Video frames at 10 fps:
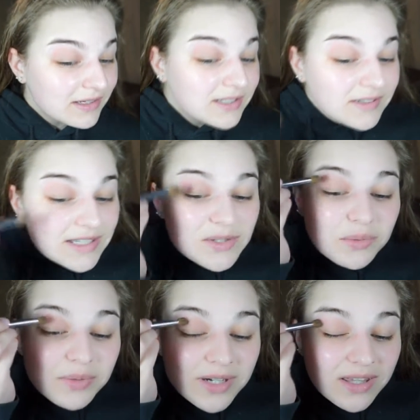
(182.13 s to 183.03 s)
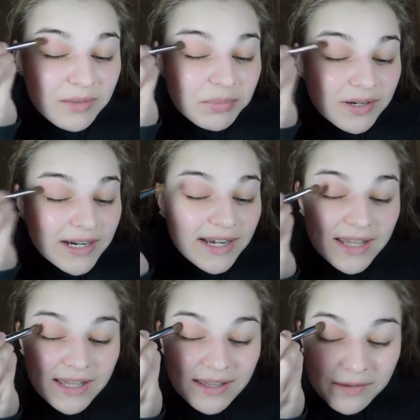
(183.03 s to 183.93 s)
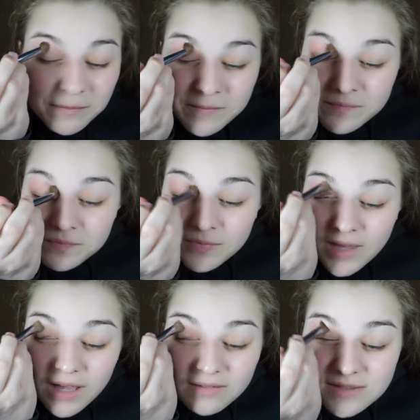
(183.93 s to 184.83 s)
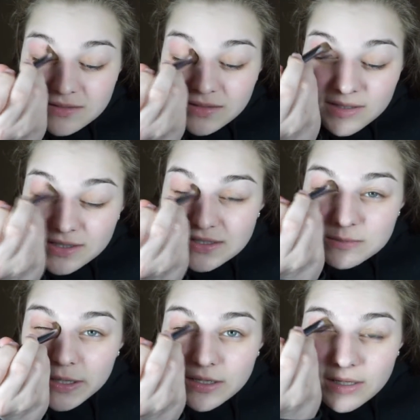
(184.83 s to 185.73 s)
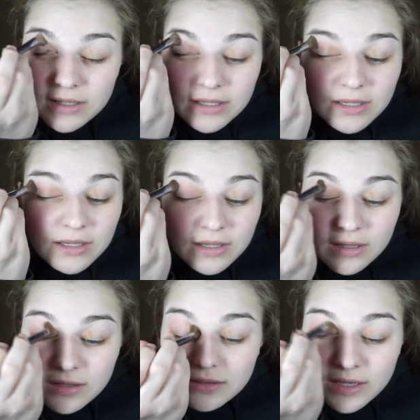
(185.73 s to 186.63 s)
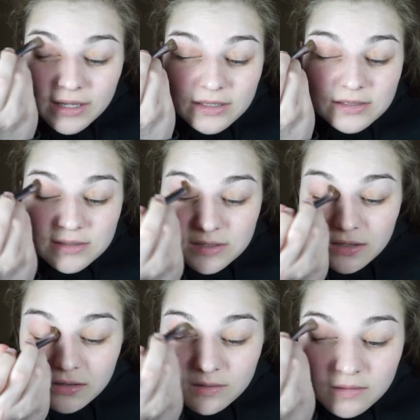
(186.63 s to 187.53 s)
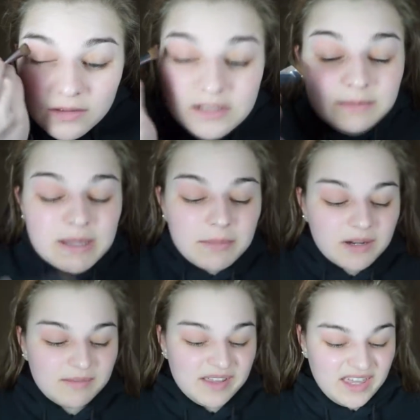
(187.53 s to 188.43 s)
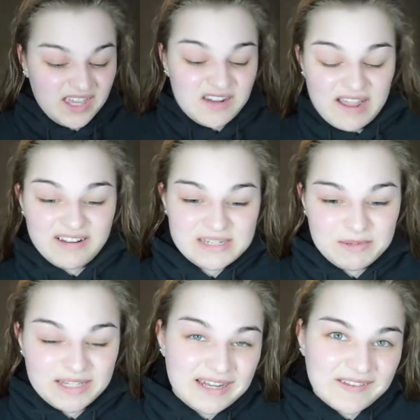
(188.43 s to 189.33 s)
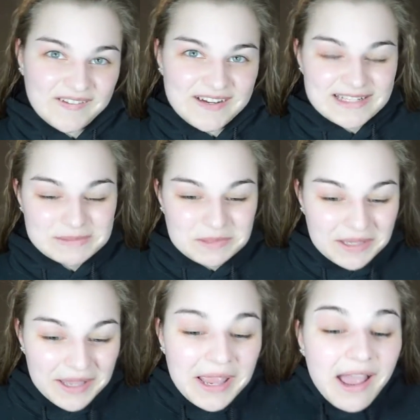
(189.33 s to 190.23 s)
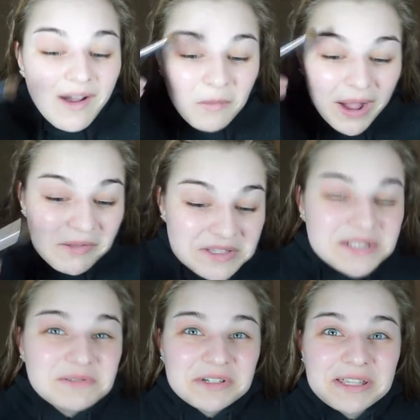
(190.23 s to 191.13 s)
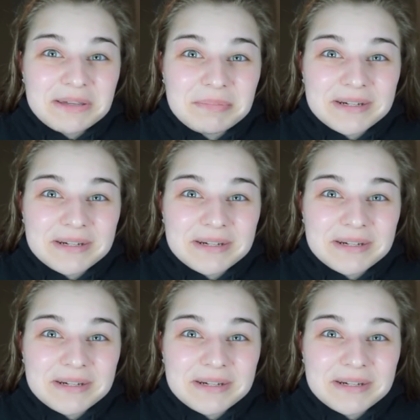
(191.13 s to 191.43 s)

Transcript: Ooh, it's really pretty. I wasn't really expecting it like that. So some people are gonna be like, ew, I like to put that in the crease, but wow, this is really